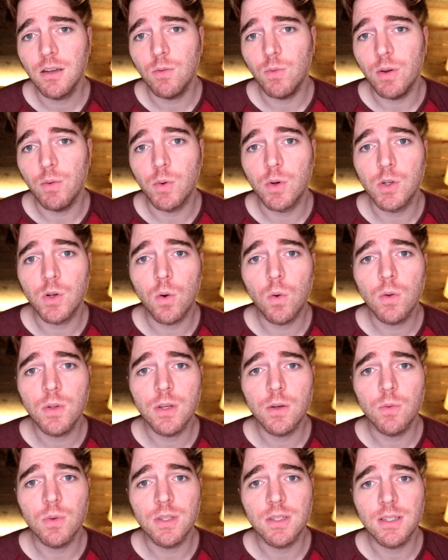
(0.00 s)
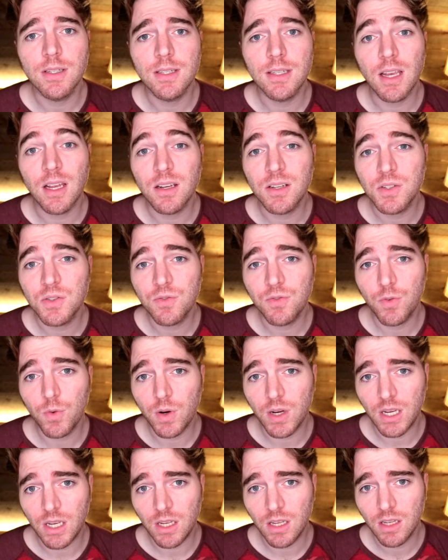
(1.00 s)
we were told it would set us
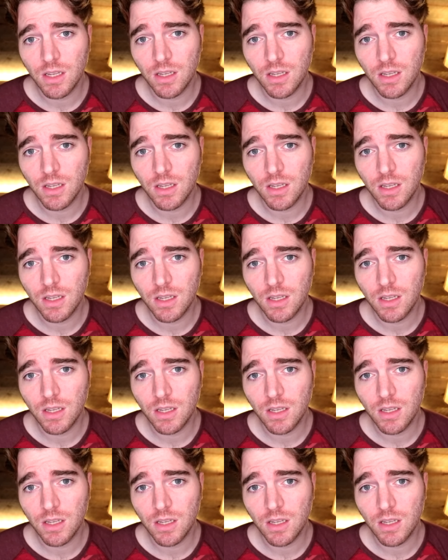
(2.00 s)
free.